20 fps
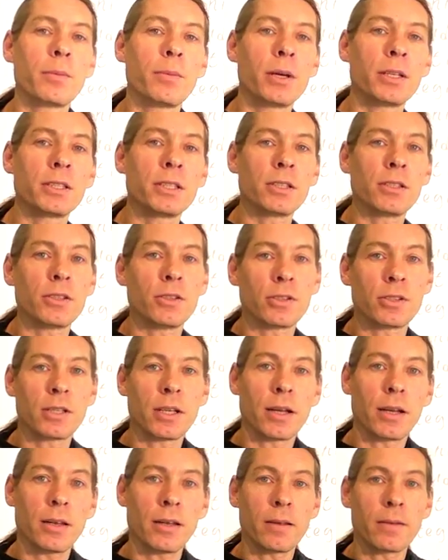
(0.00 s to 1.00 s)
much as you
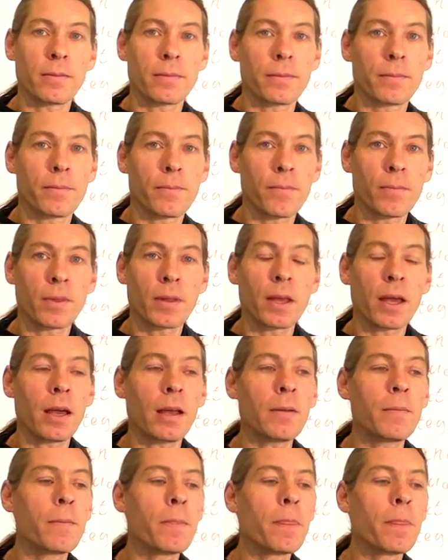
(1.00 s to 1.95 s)
study. Okay?